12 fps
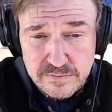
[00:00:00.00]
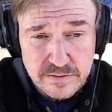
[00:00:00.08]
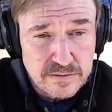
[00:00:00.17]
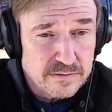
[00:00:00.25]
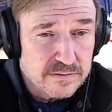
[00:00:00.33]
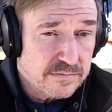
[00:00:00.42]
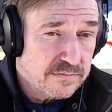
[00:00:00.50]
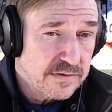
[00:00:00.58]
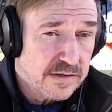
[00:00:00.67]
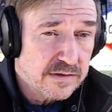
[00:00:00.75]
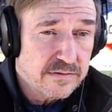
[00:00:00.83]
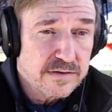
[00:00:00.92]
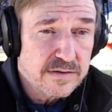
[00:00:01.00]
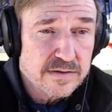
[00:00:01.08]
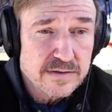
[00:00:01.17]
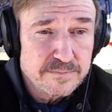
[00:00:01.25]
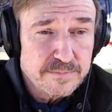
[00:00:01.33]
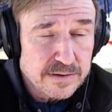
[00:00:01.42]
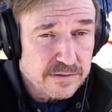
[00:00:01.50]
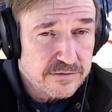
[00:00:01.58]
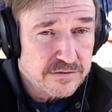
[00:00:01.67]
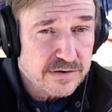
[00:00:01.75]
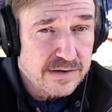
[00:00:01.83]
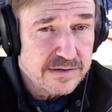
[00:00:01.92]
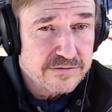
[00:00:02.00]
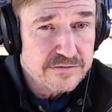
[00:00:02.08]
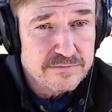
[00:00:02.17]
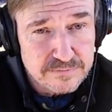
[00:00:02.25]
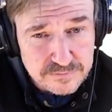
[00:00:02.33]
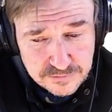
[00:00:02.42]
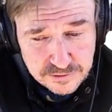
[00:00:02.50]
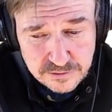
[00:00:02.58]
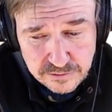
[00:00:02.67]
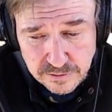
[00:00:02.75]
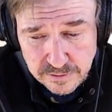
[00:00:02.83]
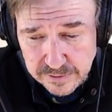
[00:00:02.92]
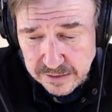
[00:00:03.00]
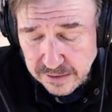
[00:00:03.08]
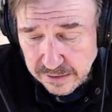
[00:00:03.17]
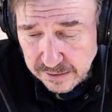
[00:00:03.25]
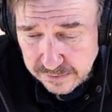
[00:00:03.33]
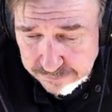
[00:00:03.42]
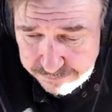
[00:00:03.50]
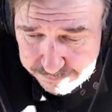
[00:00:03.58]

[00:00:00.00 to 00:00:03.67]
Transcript: you know, take our time, pick our shots, do what we can.